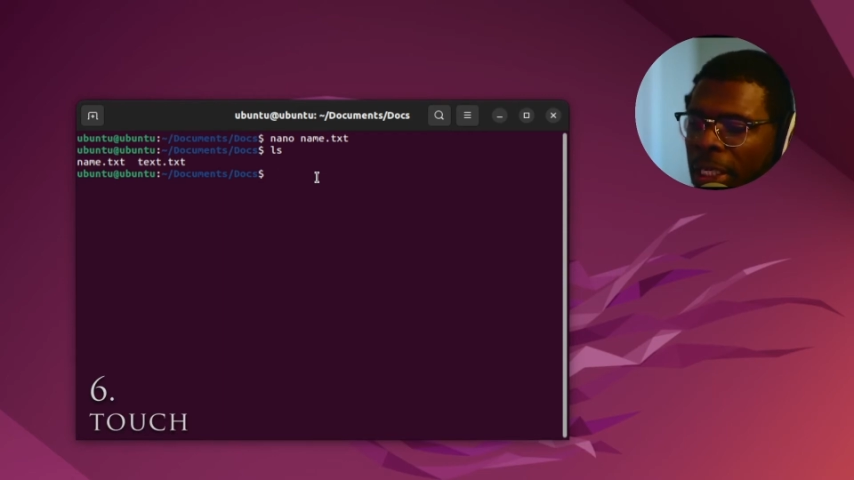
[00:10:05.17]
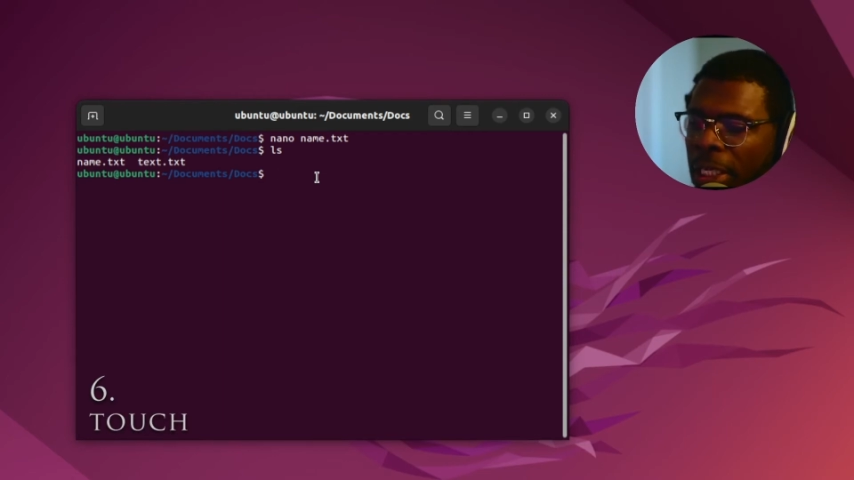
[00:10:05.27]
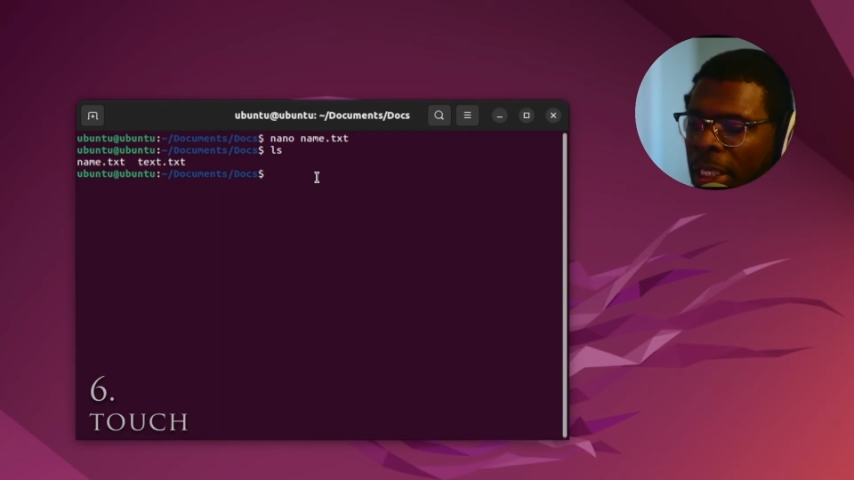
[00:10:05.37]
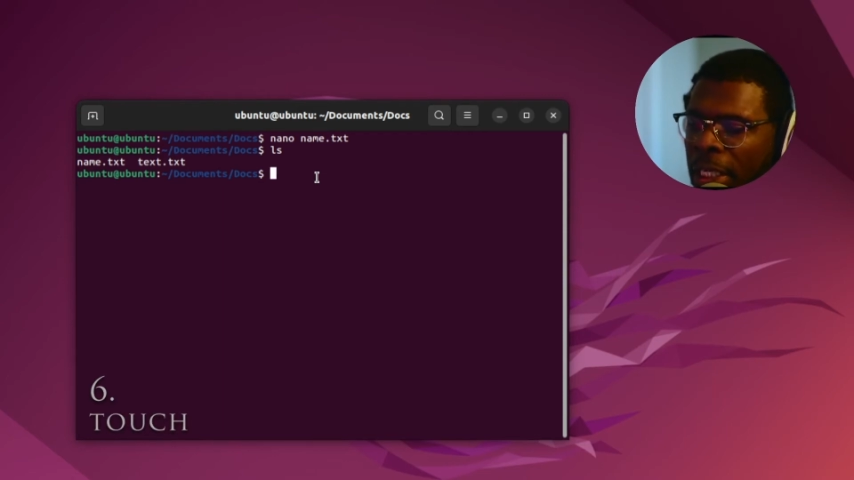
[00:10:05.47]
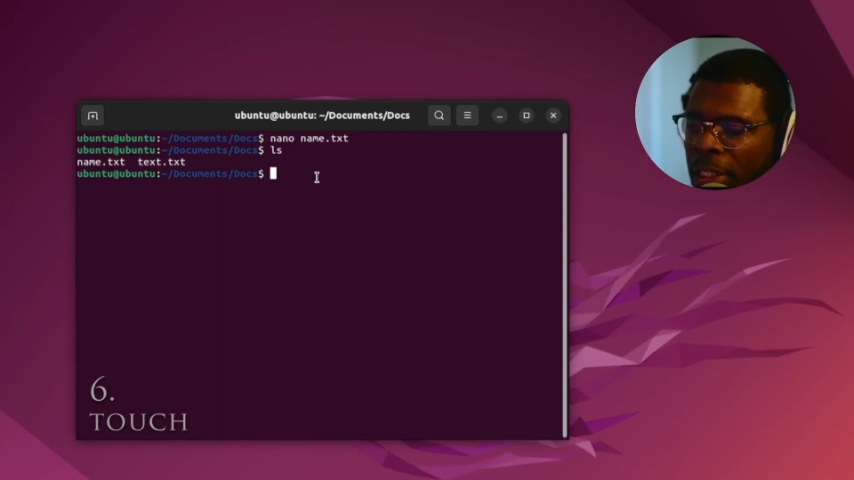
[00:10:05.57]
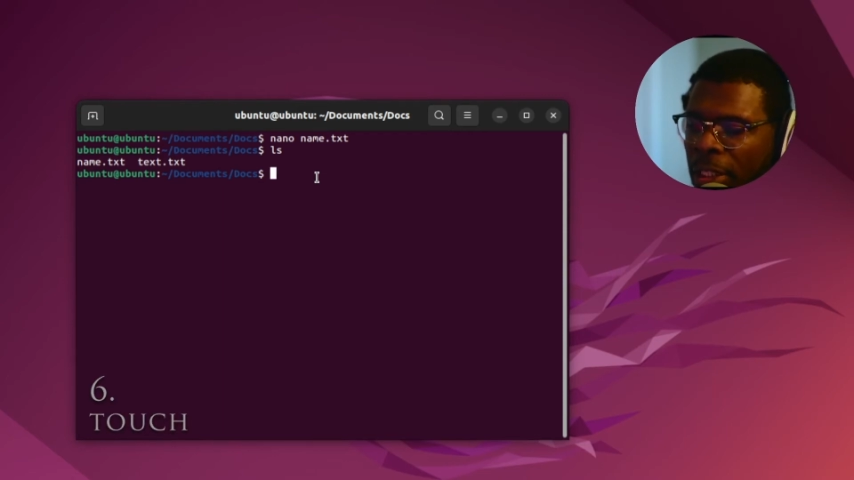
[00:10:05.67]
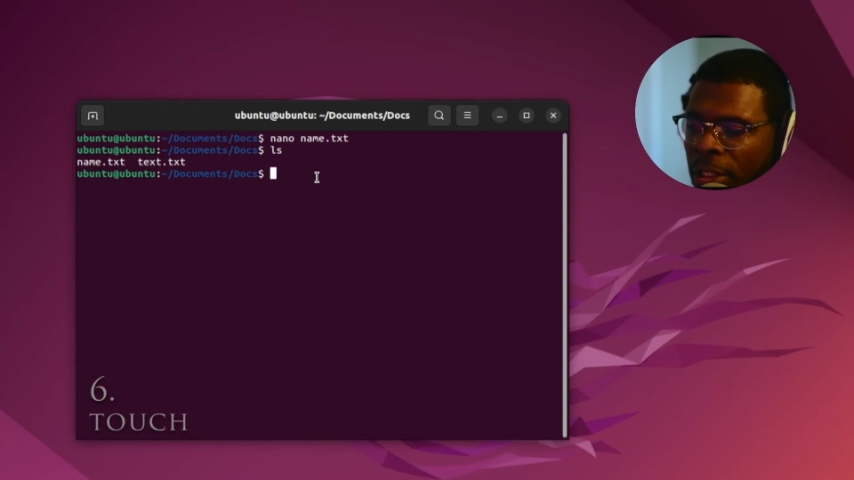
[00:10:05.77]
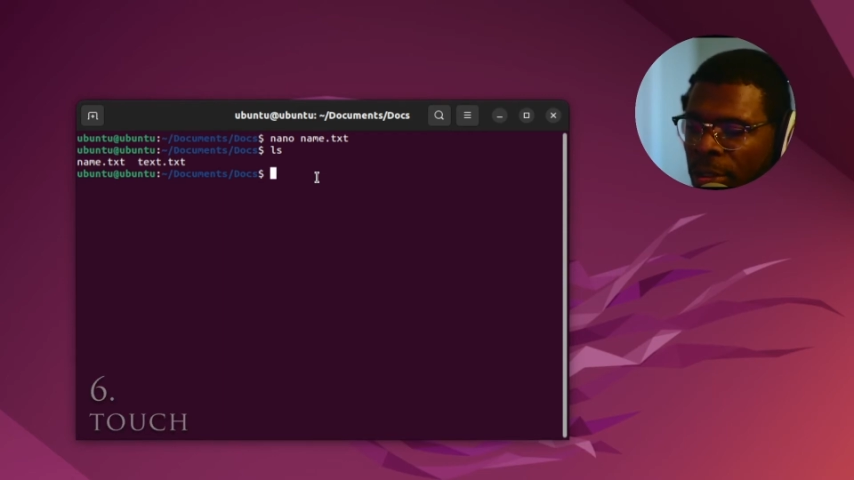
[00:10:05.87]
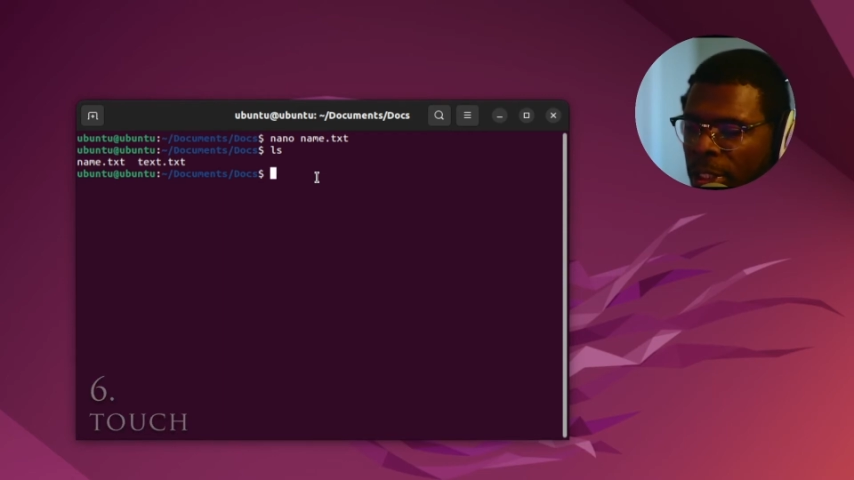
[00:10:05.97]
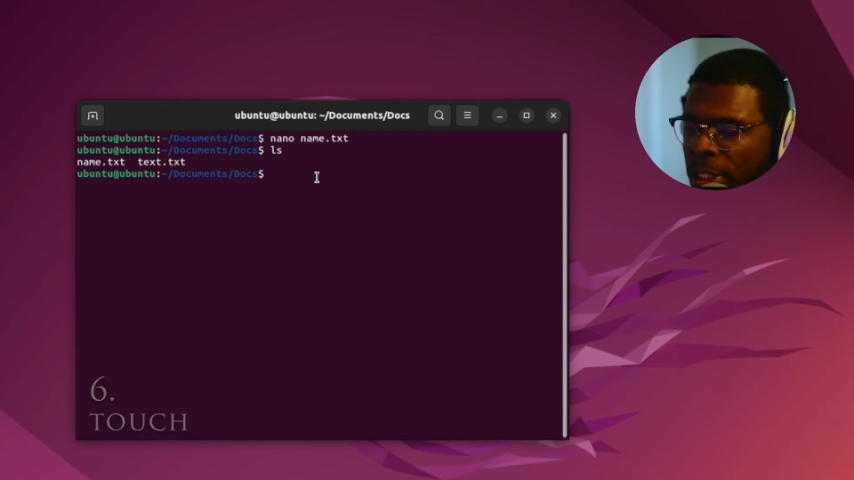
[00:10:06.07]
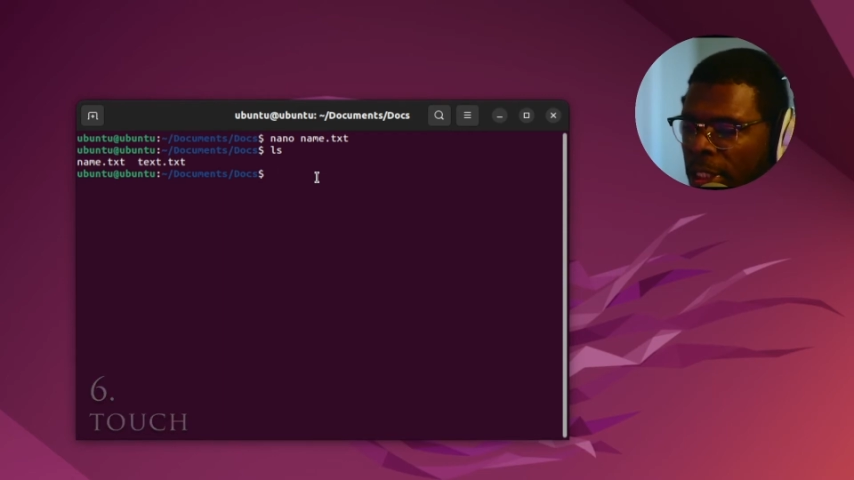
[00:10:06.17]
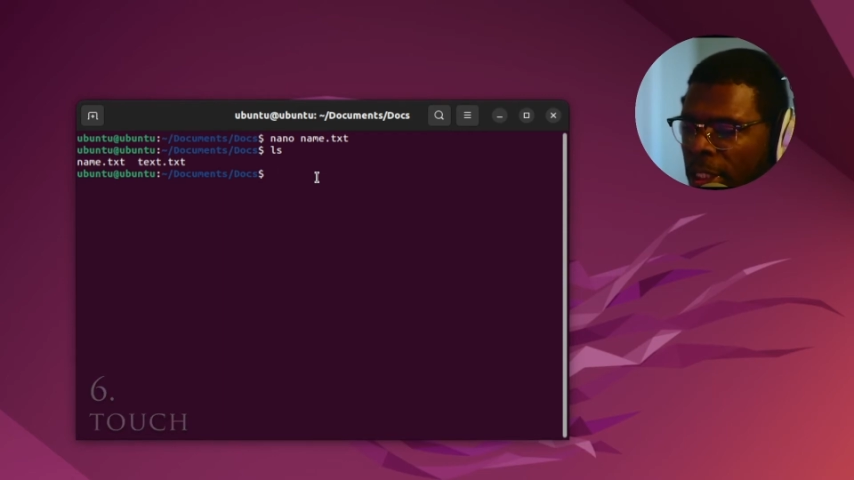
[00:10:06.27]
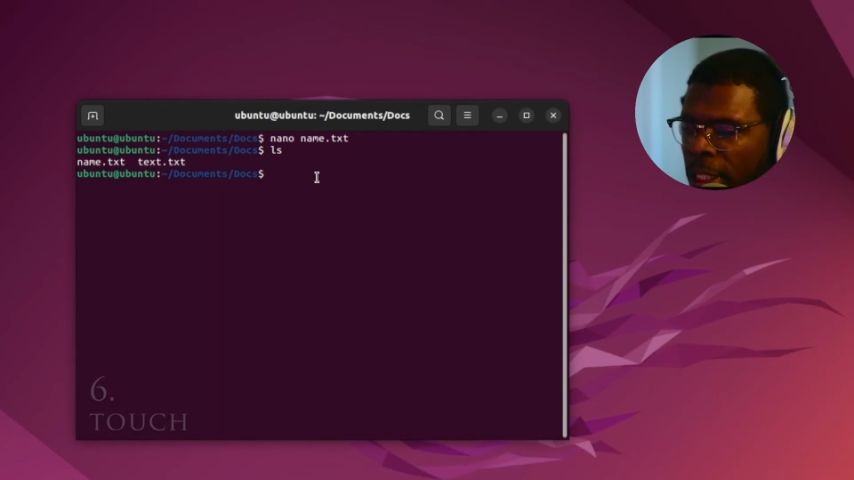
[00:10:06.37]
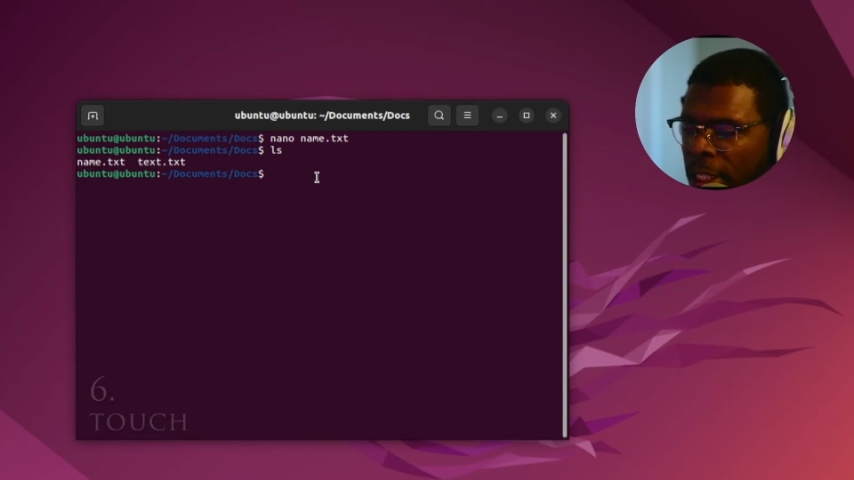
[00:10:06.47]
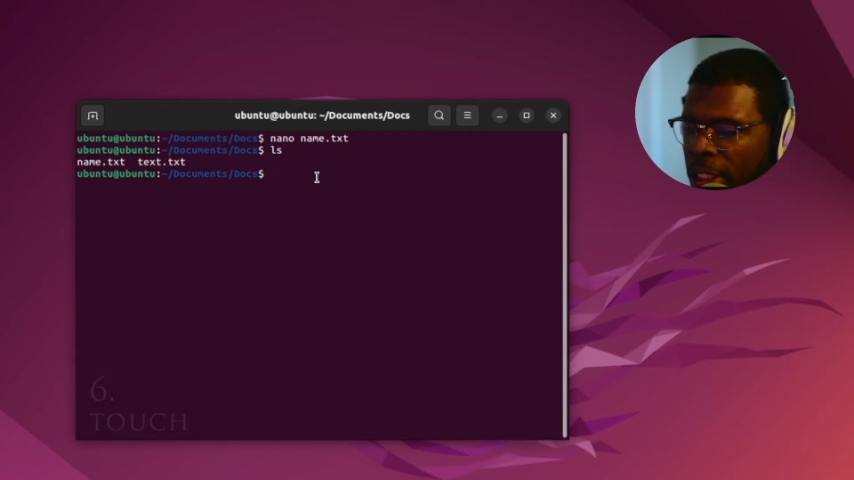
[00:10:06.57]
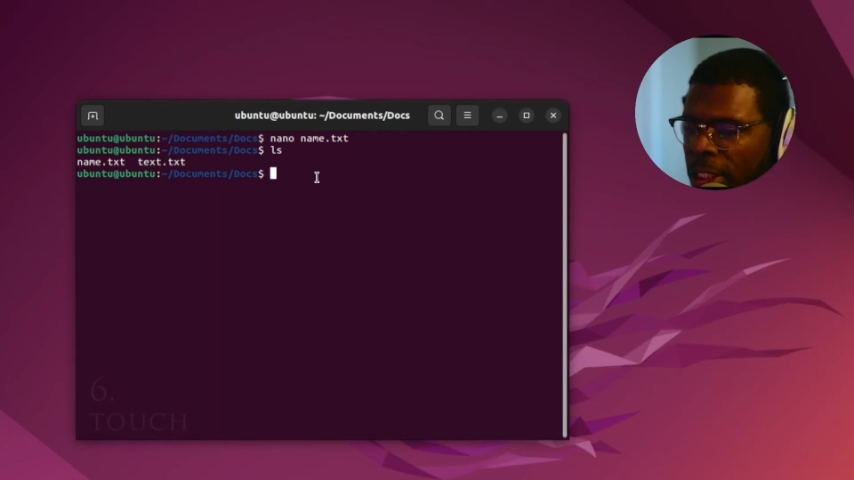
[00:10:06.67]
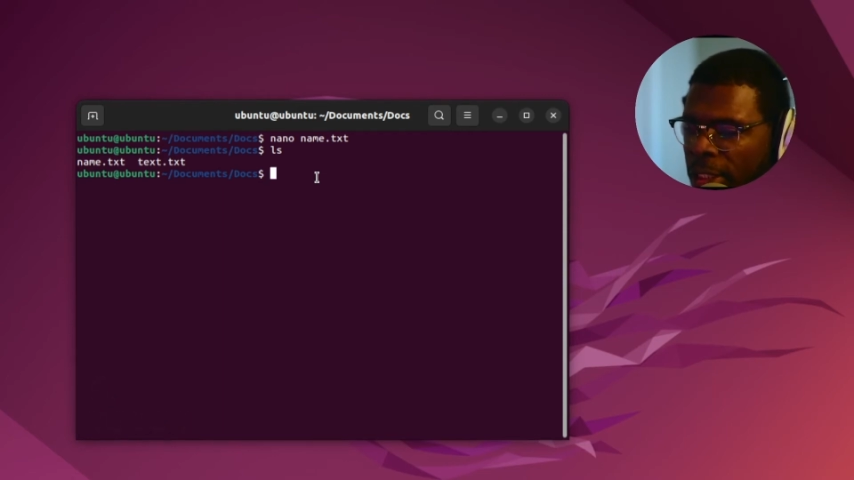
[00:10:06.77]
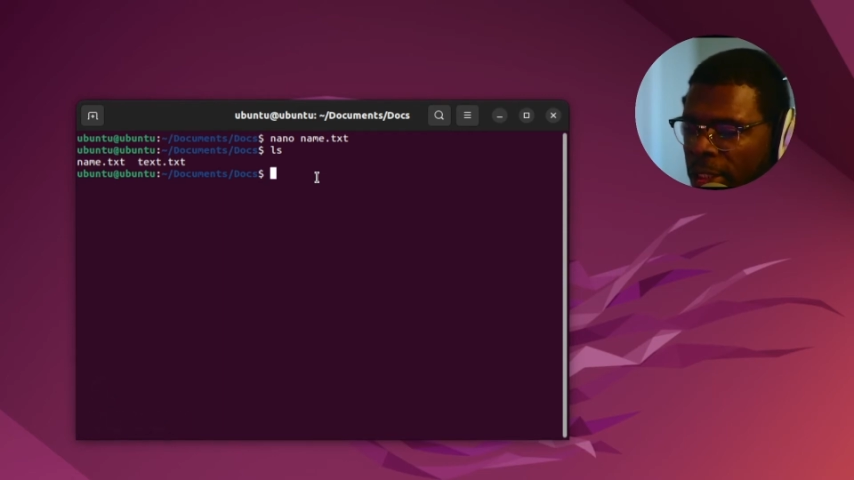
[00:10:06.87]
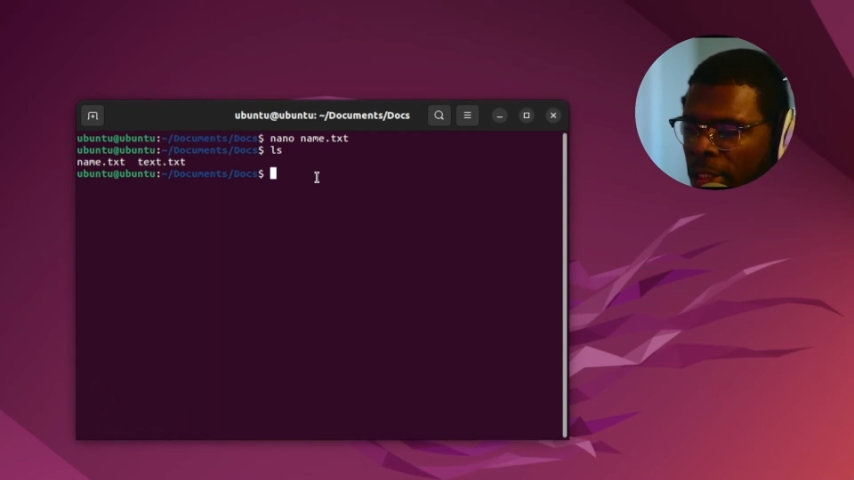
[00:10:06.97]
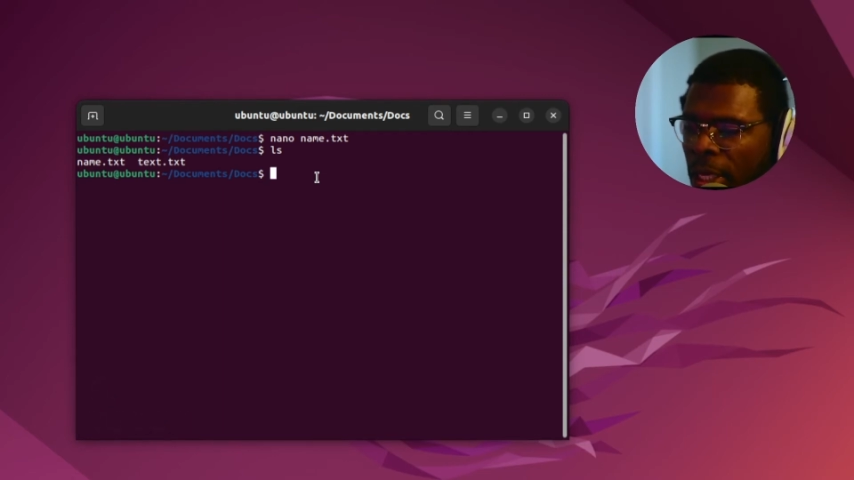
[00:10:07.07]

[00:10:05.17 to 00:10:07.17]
in Unix and Linux